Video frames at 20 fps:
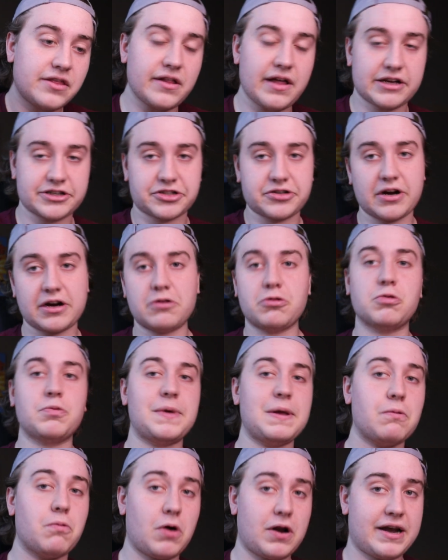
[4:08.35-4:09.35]
the last trainer will
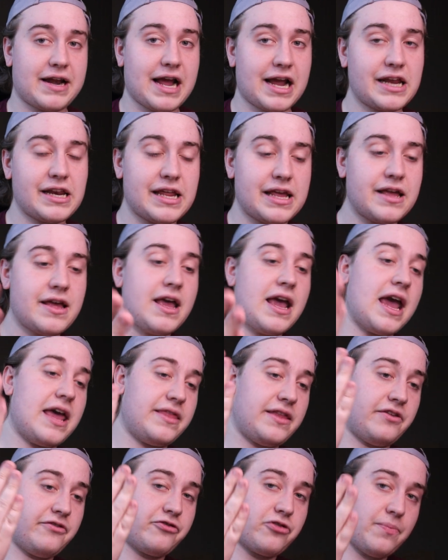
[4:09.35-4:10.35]
be 190,
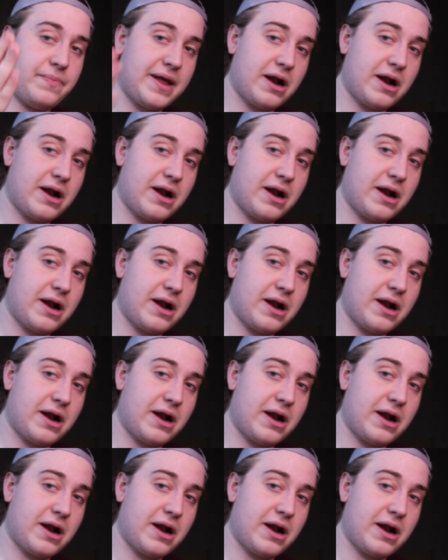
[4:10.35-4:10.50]
and then from